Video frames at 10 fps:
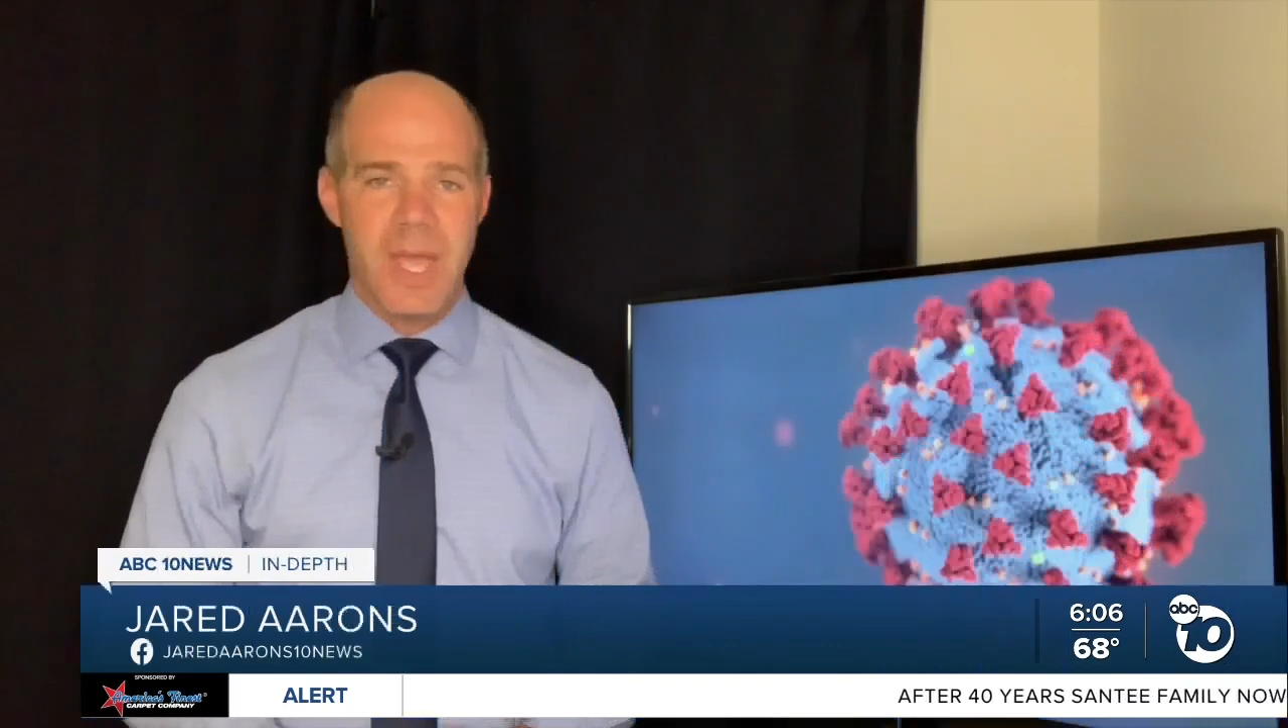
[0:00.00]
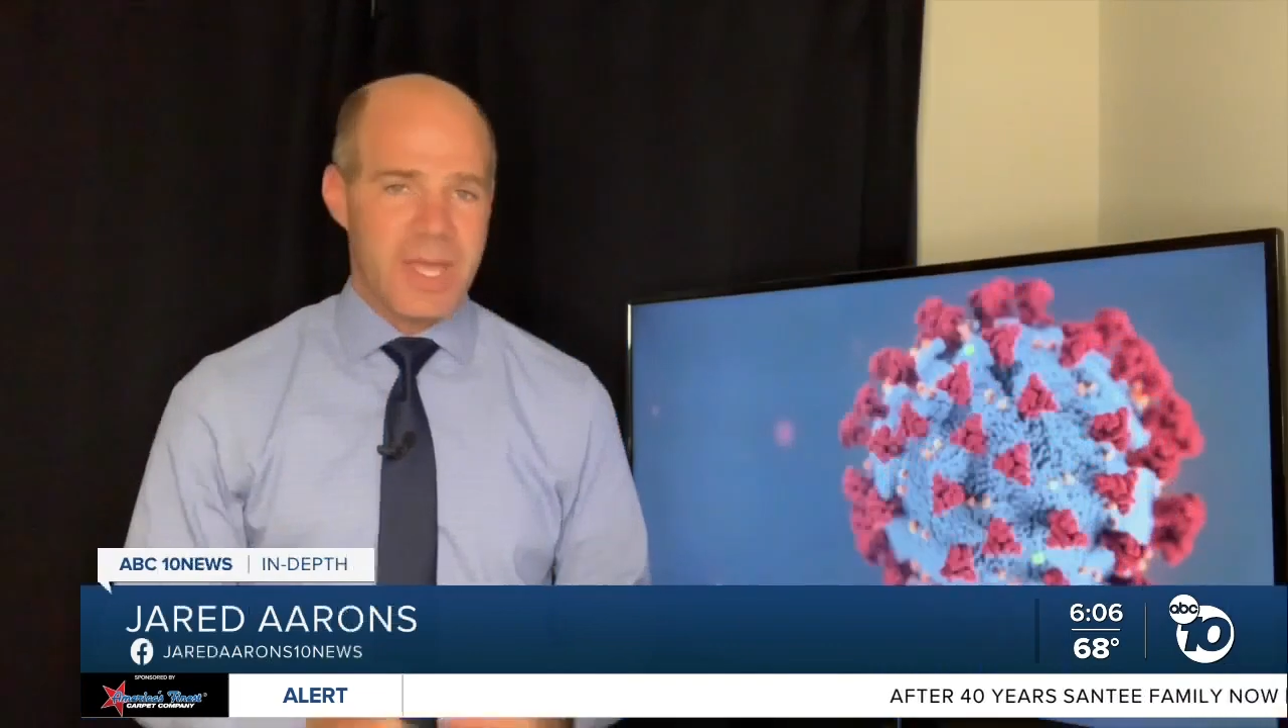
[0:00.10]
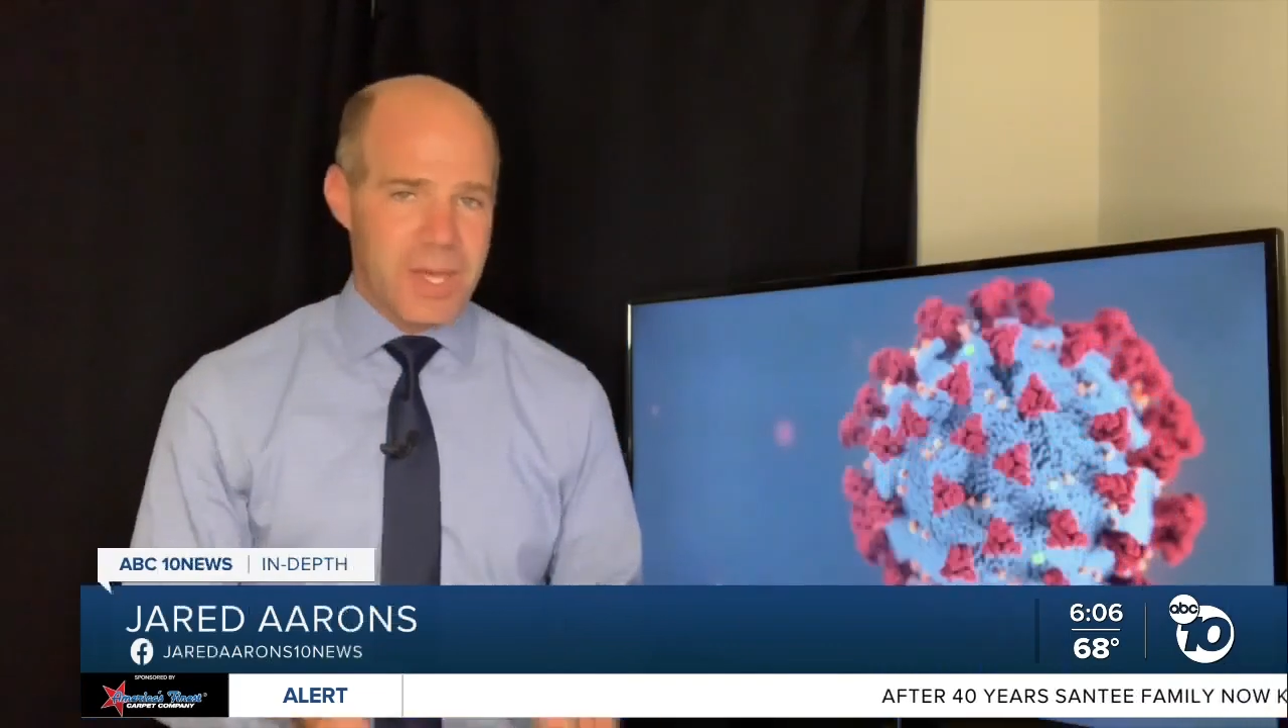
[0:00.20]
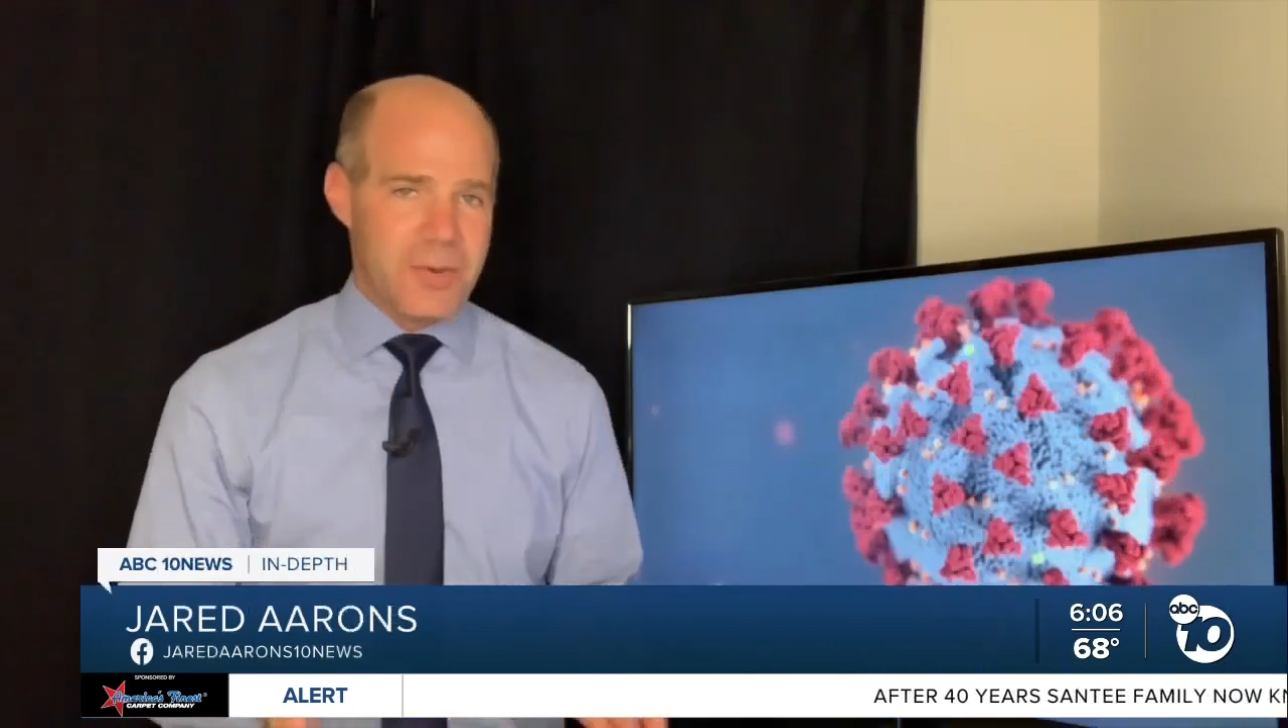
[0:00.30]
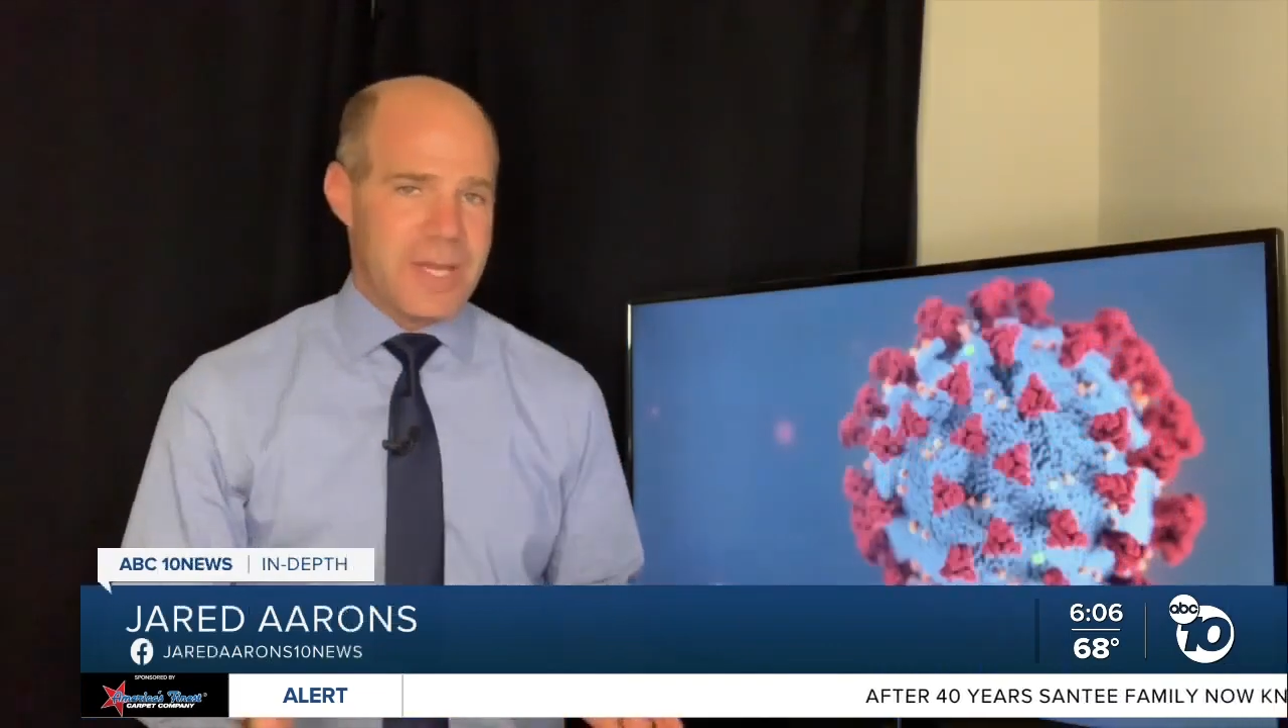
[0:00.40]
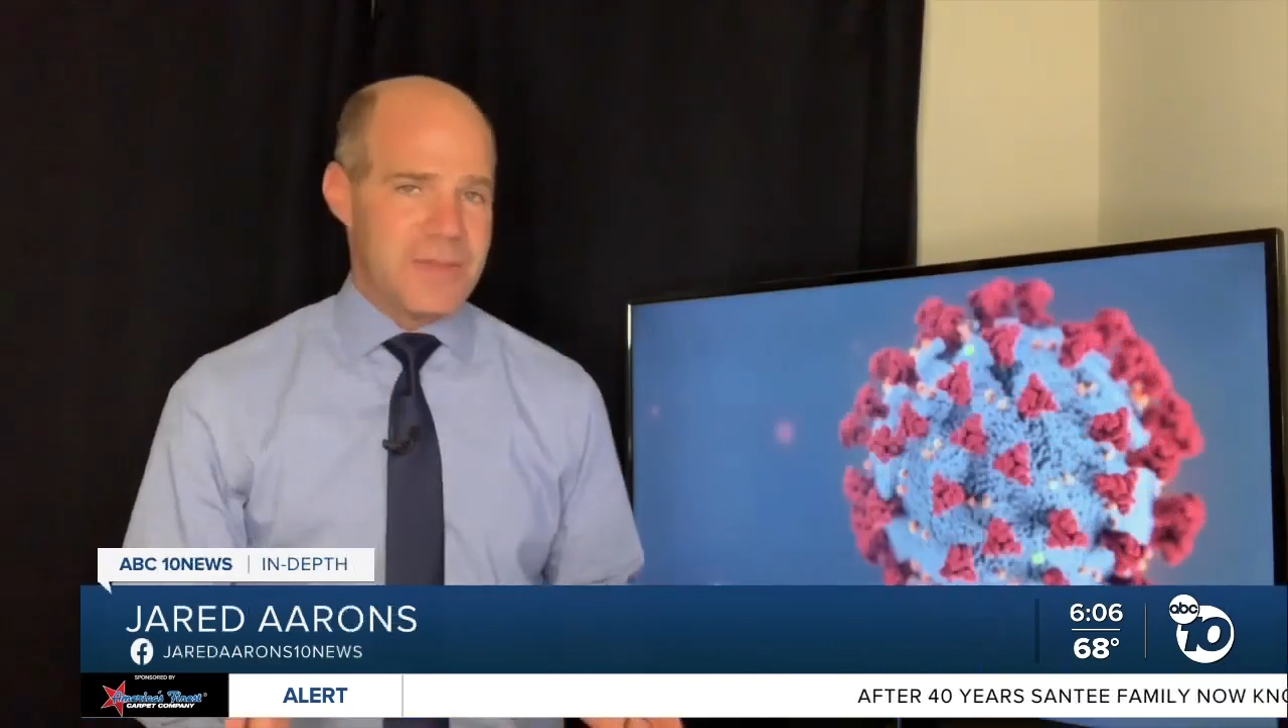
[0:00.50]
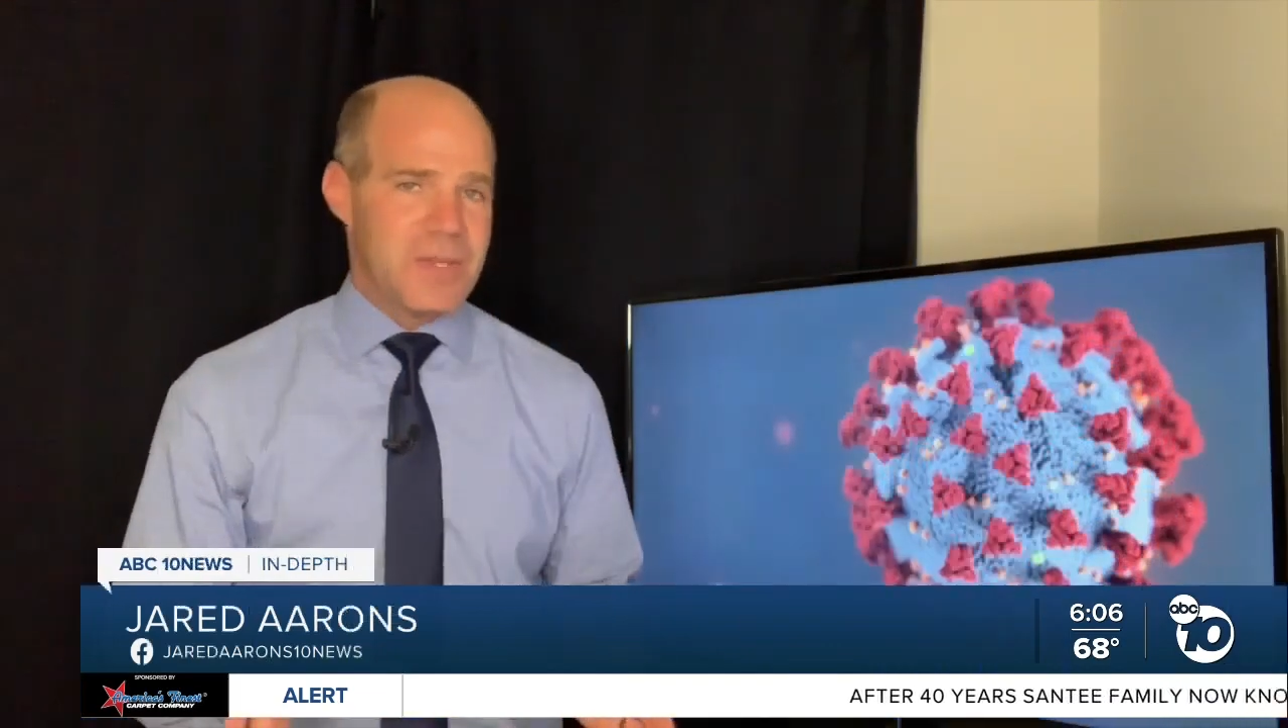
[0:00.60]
Here in